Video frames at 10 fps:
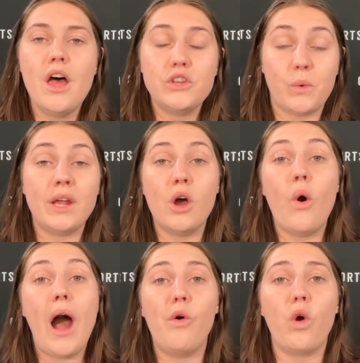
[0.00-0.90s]
So I
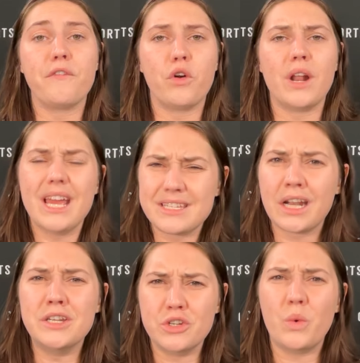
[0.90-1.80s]
know Al Horford is
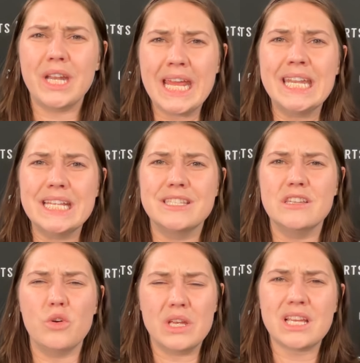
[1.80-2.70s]
going to do what he needs to
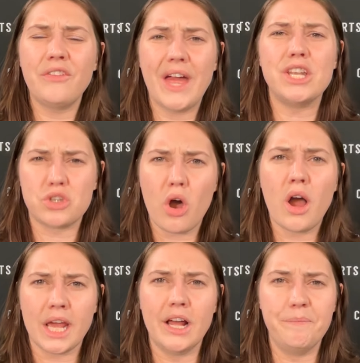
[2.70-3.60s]
do. He's got that
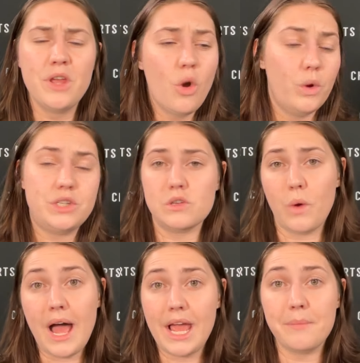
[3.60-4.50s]
dog in him, which is
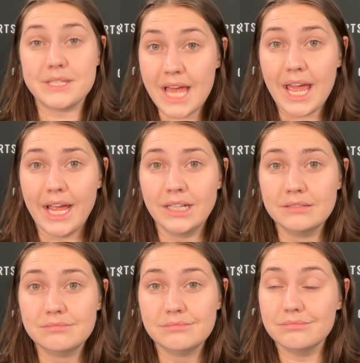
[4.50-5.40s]
why I'm
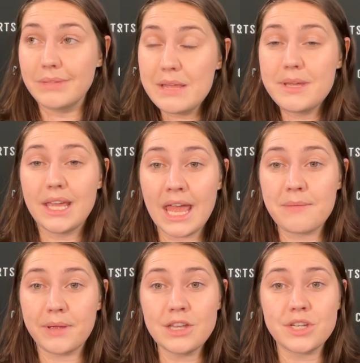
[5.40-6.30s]
saying maybe
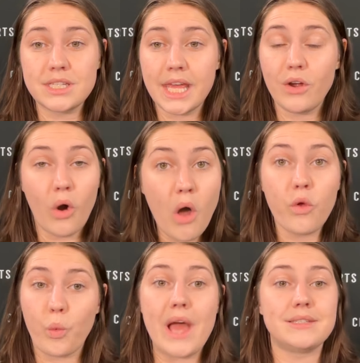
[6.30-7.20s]
KP should take all the
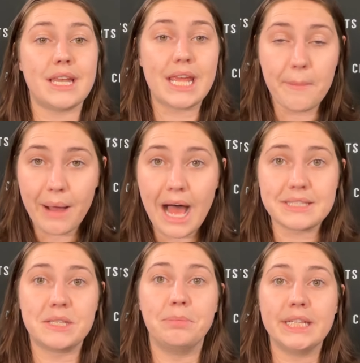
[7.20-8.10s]
rest that he
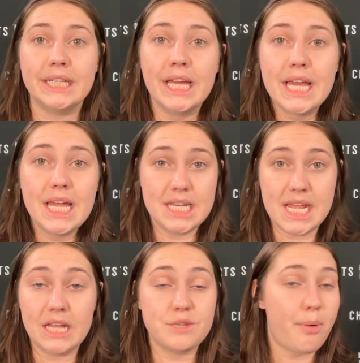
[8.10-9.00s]
possibly
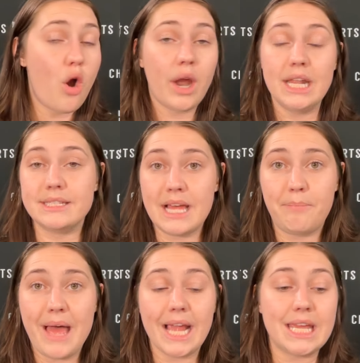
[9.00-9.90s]
needs. Barring any
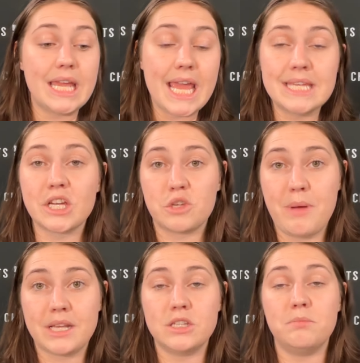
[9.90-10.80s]
setback, he is
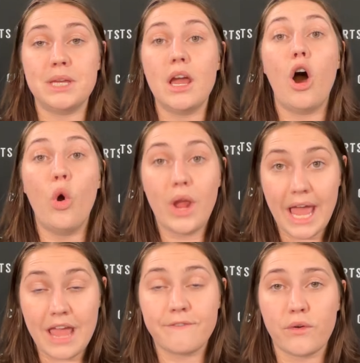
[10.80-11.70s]
expected to be
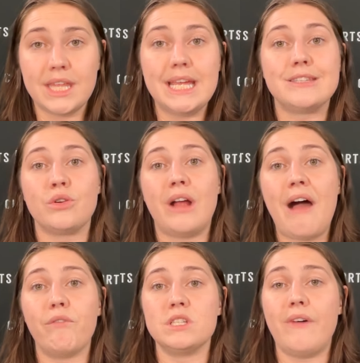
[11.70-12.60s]
okay for the Eastern
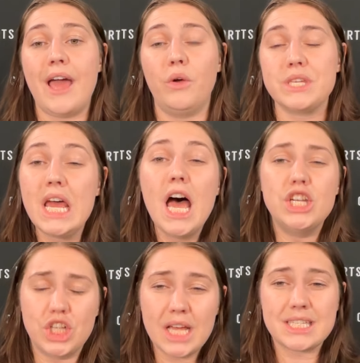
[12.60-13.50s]
Conference Finals,
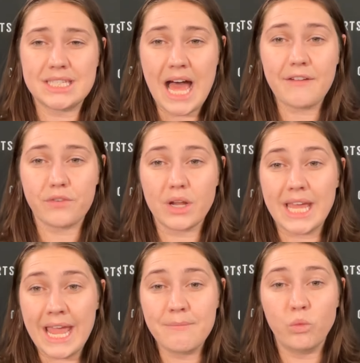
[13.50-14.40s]
just not for
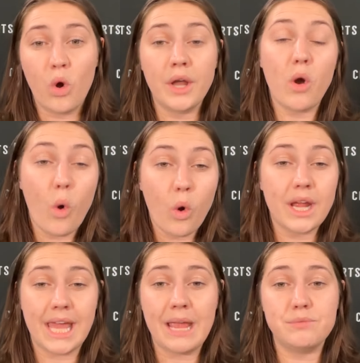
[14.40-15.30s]
Game 1 or
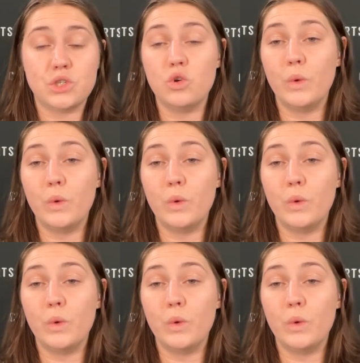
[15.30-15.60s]
Game 2,